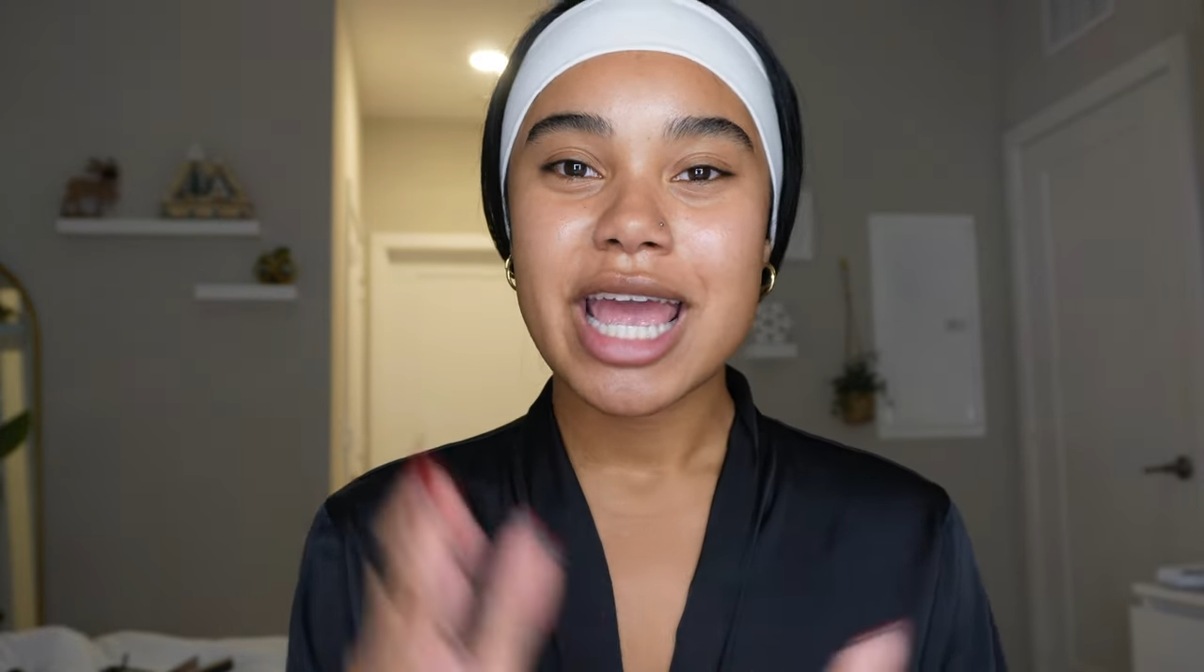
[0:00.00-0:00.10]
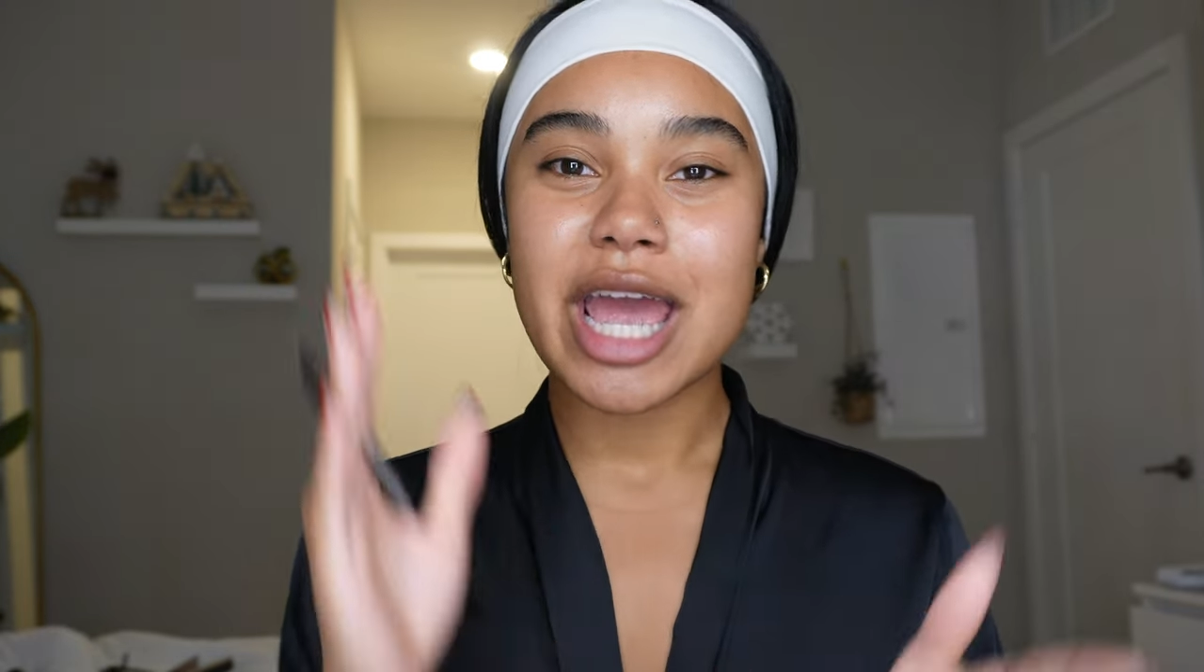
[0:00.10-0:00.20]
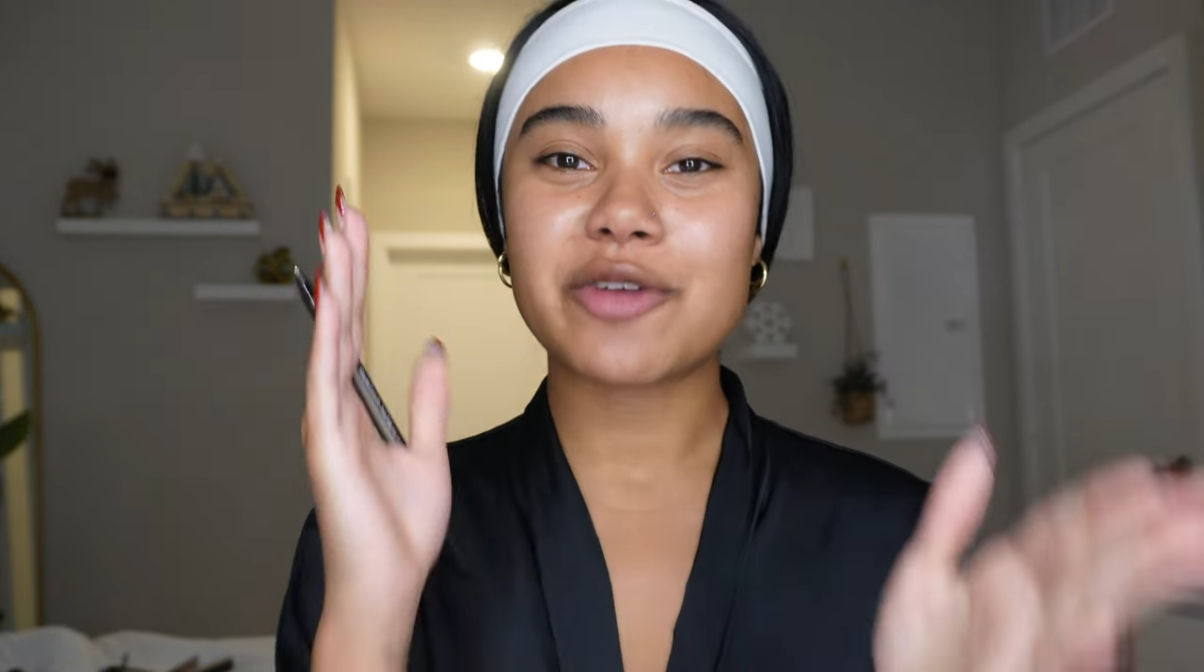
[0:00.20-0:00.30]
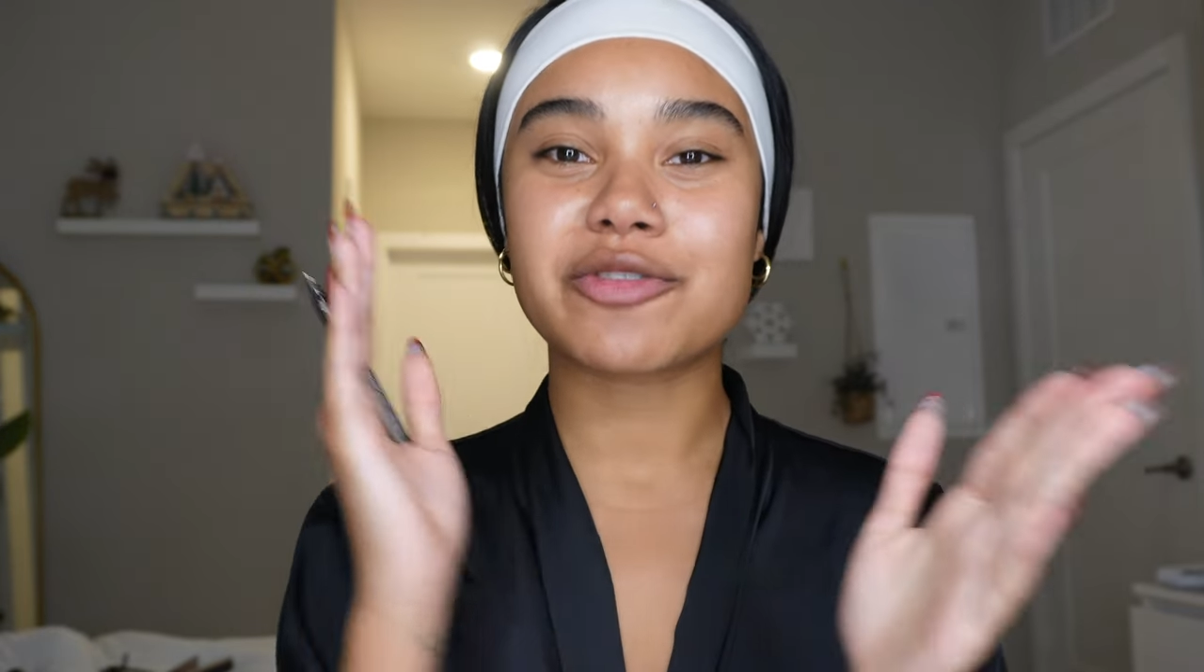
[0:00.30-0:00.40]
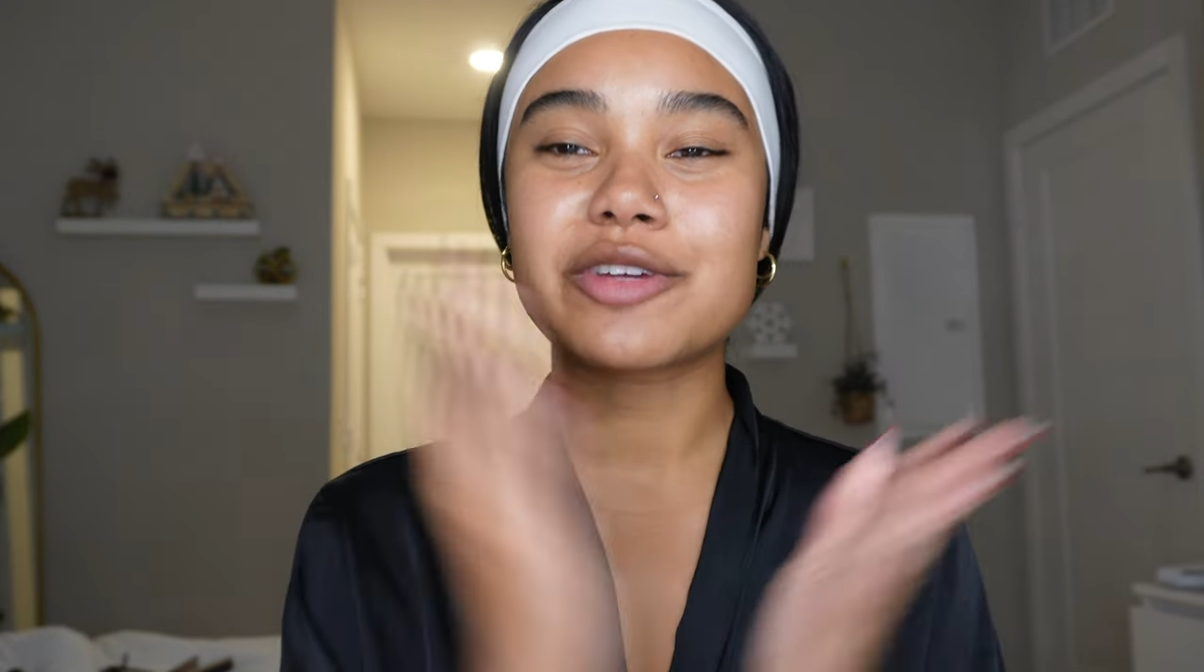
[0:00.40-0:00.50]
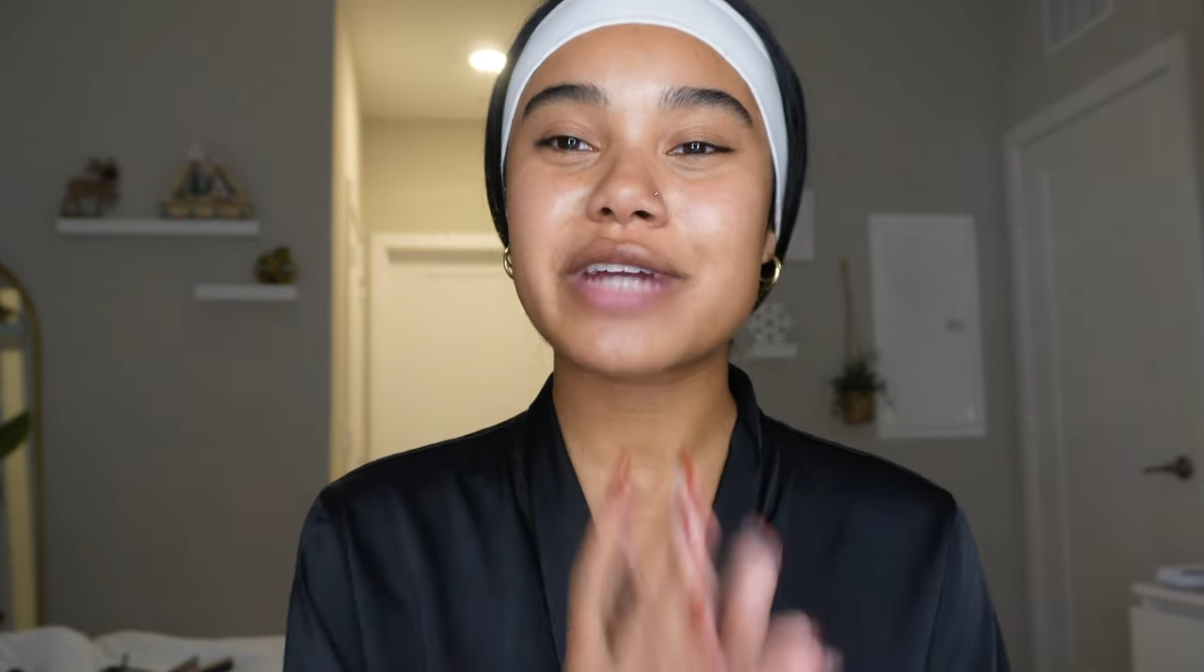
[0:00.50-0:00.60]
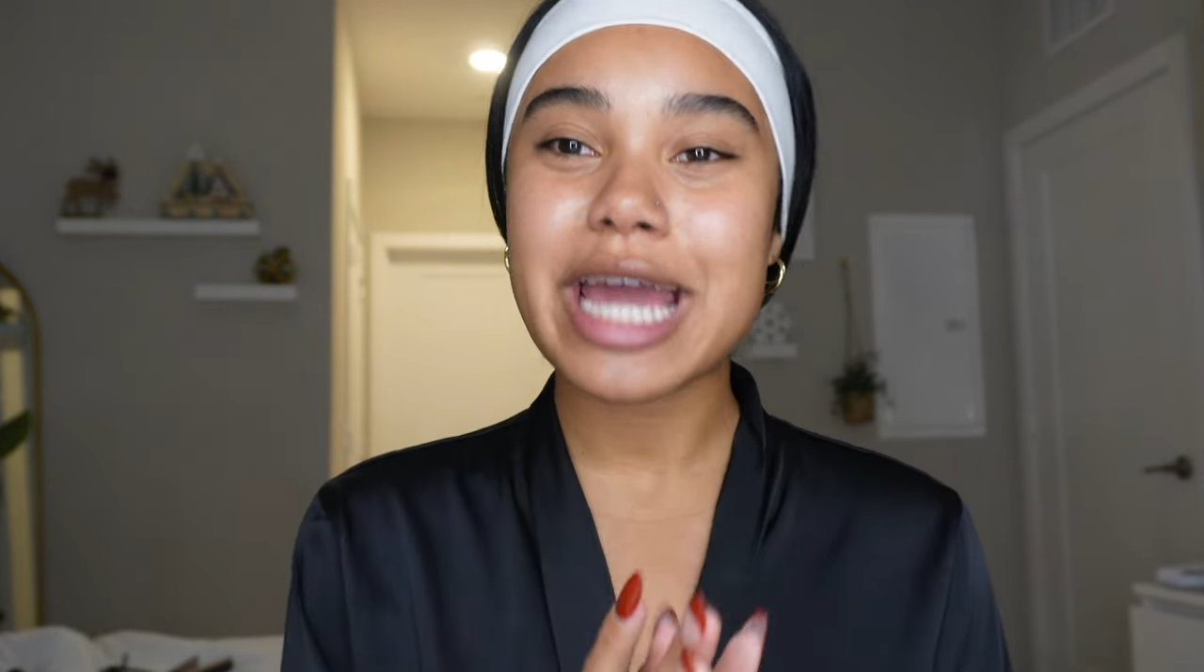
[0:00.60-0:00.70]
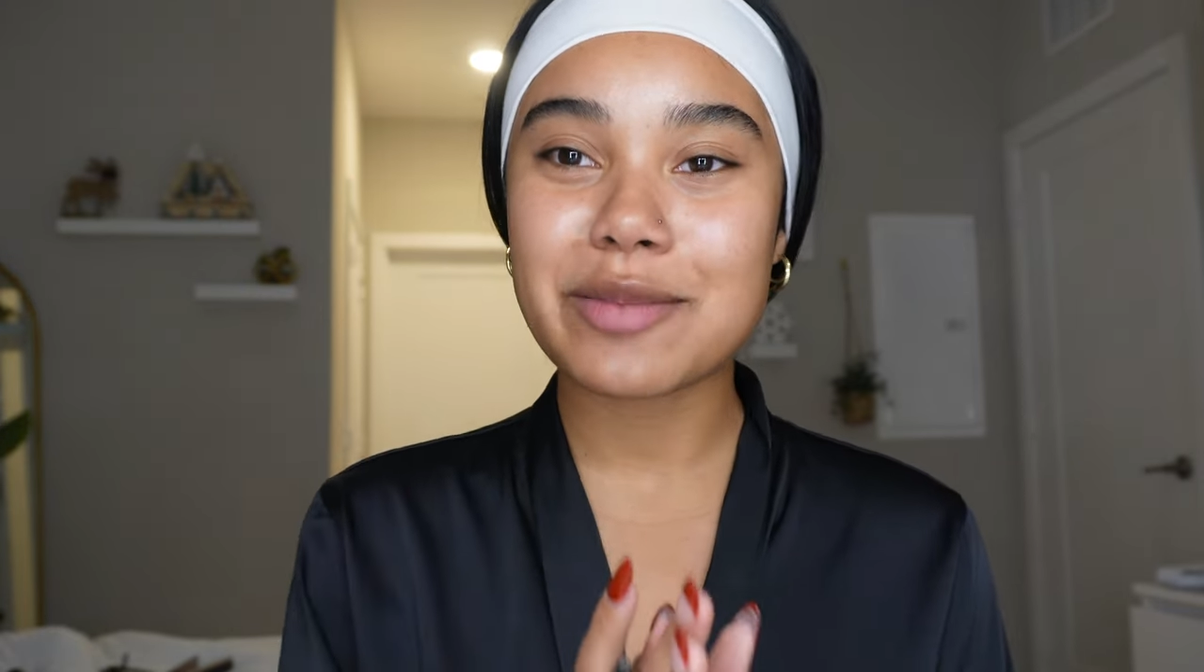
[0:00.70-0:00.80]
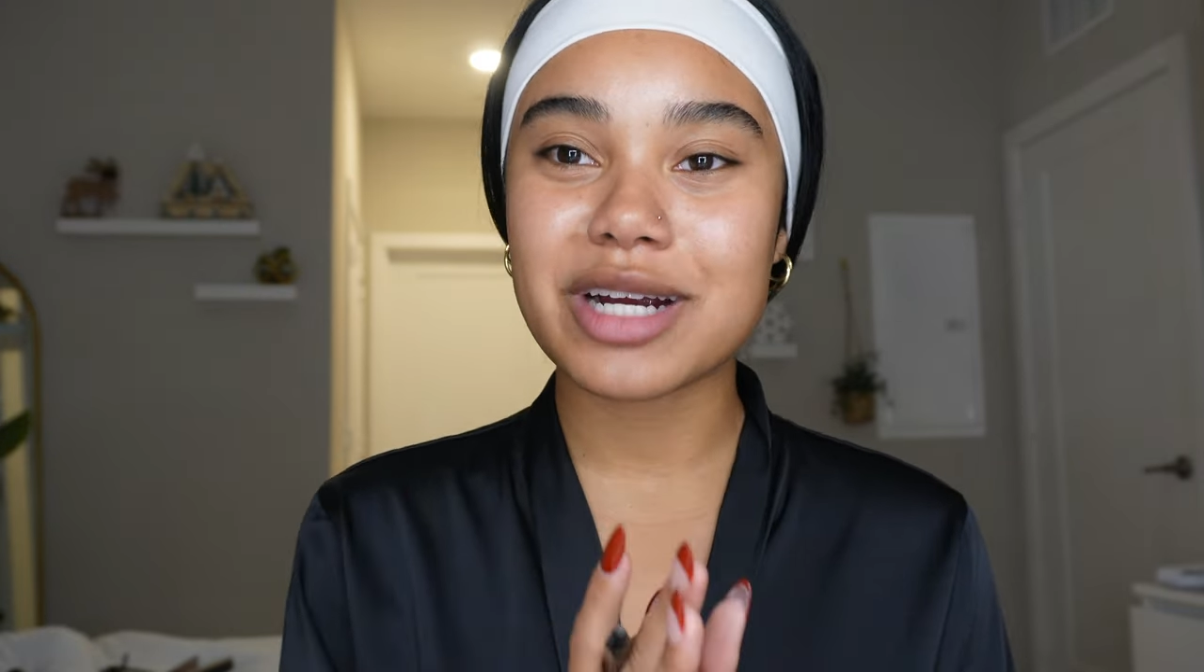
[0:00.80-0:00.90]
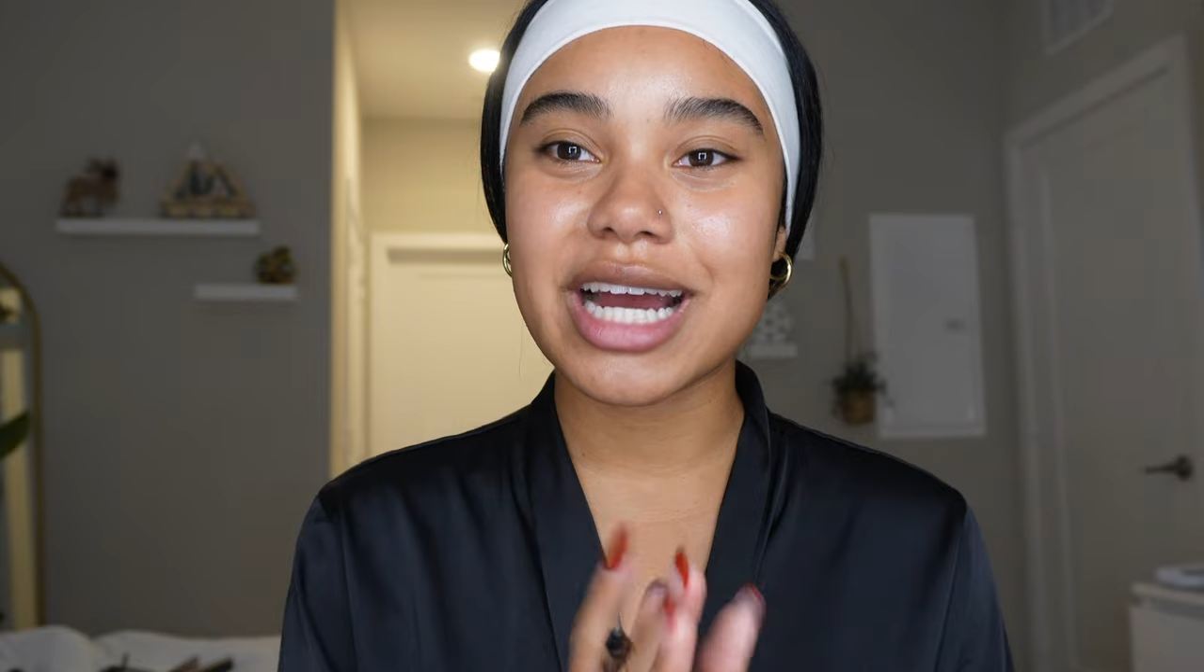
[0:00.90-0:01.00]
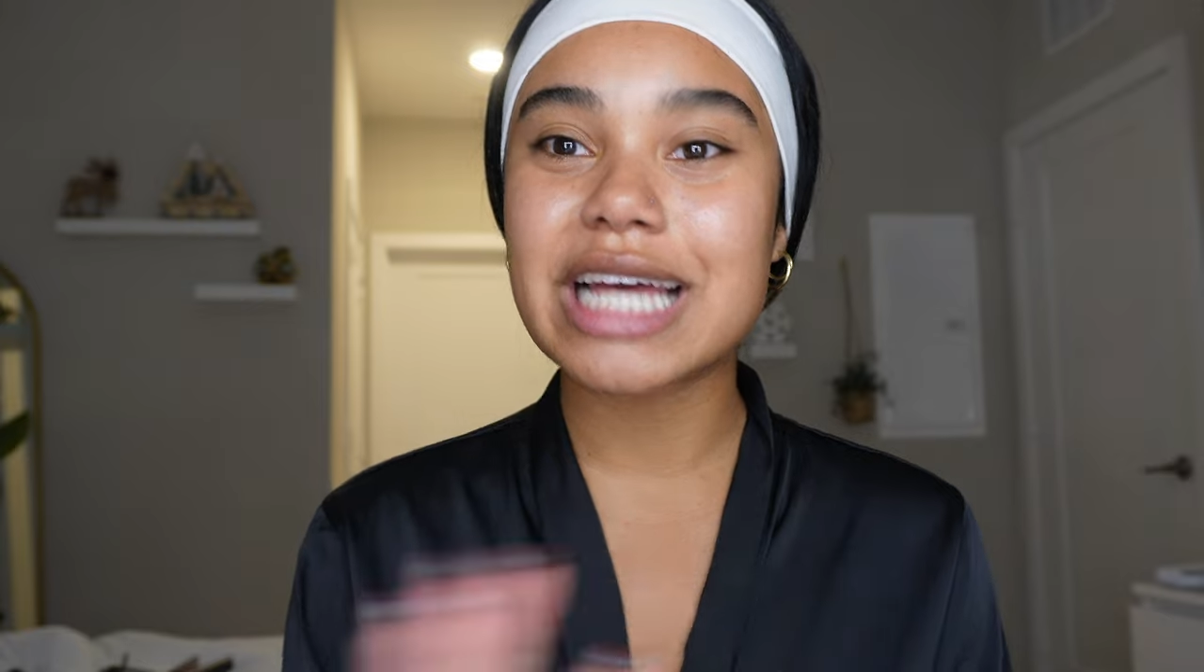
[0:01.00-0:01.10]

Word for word: in front of a camera